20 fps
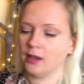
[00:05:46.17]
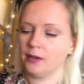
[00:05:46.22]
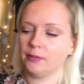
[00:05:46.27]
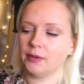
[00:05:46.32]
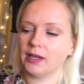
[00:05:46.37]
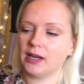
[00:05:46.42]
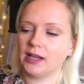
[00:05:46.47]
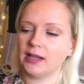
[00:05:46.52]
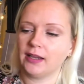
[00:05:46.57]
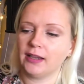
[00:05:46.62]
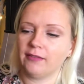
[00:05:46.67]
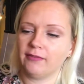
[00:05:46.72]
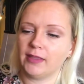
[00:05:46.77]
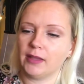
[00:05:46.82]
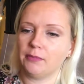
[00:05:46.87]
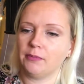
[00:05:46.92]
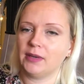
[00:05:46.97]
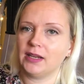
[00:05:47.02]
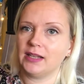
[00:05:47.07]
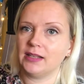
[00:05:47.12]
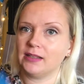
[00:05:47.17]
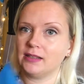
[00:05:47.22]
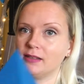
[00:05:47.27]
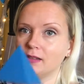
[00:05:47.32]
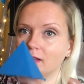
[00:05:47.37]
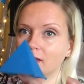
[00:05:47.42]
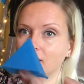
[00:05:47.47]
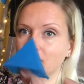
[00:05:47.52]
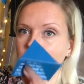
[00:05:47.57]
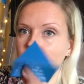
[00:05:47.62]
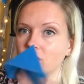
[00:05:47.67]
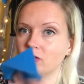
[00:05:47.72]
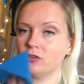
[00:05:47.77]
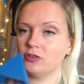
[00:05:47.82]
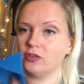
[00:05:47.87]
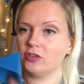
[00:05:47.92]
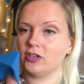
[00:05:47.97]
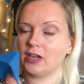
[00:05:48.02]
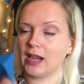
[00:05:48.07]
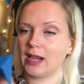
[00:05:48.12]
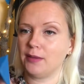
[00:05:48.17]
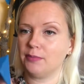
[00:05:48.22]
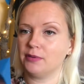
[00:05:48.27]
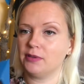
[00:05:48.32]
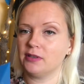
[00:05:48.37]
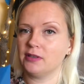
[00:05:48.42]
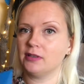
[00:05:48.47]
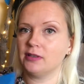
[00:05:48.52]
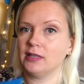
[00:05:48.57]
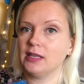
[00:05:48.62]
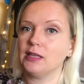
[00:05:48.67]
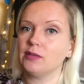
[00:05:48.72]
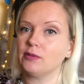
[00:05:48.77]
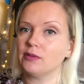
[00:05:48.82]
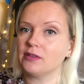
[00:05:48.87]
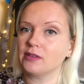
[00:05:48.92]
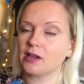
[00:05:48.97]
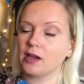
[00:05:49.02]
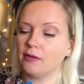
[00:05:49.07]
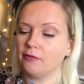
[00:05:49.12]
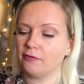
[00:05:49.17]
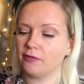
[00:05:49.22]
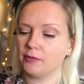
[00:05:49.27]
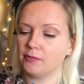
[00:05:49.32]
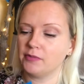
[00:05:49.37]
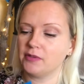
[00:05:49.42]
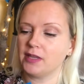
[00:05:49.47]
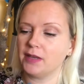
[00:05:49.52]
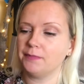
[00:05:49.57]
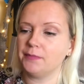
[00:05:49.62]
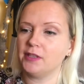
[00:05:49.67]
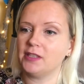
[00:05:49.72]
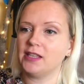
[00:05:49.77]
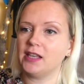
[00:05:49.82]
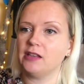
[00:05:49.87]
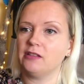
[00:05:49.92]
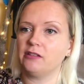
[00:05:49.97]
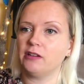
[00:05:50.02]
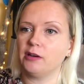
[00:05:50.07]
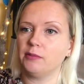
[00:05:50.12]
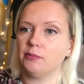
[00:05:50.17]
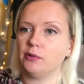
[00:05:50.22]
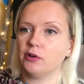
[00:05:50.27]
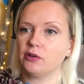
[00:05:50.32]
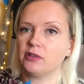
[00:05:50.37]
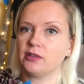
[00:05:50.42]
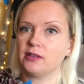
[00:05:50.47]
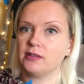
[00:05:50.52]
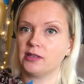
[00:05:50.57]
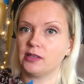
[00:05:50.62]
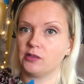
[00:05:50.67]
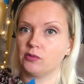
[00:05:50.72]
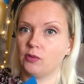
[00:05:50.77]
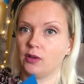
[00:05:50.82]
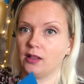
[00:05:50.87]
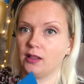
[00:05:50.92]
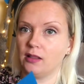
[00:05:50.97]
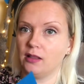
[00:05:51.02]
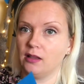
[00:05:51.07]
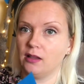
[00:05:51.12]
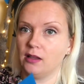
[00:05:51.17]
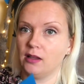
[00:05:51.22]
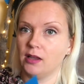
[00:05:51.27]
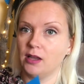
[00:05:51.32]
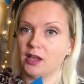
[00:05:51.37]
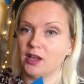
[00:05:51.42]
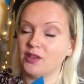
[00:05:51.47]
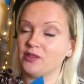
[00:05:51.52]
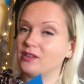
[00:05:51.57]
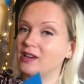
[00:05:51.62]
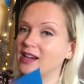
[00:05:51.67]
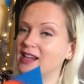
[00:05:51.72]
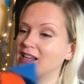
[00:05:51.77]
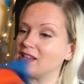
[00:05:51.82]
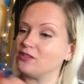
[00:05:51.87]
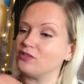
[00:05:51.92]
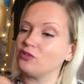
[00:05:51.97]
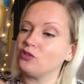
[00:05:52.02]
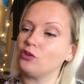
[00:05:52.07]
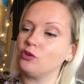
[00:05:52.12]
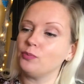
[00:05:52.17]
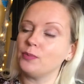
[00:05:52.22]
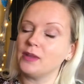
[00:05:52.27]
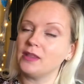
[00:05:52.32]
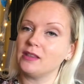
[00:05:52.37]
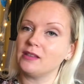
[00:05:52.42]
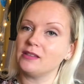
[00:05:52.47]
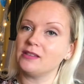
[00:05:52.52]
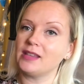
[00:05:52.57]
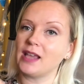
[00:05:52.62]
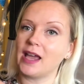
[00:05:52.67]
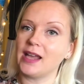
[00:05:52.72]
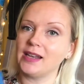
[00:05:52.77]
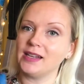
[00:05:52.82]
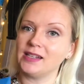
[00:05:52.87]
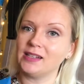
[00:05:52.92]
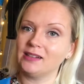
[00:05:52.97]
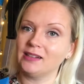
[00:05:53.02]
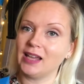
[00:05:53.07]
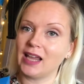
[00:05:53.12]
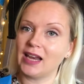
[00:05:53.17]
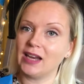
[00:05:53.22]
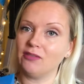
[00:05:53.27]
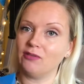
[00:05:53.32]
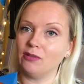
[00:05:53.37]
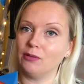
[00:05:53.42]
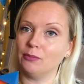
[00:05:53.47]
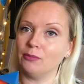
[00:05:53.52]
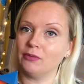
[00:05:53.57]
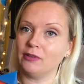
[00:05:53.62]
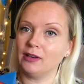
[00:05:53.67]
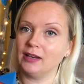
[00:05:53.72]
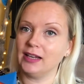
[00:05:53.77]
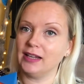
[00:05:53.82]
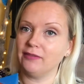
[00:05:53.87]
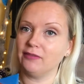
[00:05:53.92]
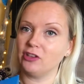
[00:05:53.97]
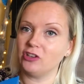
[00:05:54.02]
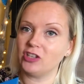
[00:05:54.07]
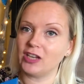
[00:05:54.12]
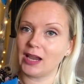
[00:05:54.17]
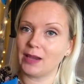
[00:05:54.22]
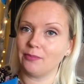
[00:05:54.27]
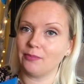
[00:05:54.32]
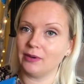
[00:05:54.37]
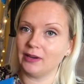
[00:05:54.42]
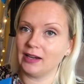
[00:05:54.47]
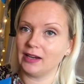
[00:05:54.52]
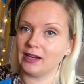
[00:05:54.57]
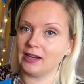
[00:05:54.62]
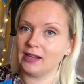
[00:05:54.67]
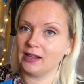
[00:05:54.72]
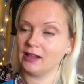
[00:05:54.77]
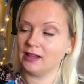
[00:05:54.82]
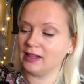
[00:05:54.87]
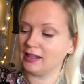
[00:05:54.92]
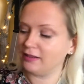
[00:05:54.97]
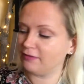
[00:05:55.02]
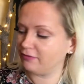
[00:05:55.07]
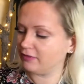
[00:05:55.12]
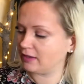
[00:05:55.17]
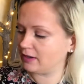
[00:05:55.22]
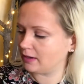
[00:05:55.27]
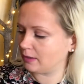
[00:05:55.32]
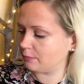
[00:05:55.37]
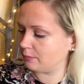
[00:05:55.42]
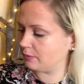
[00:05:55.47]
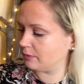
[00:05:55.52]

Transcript: I'm gonna give them these shapes. These ones come from sensory boxes as well, so they can scoop in the sand and it will leave the shape when they lift it up.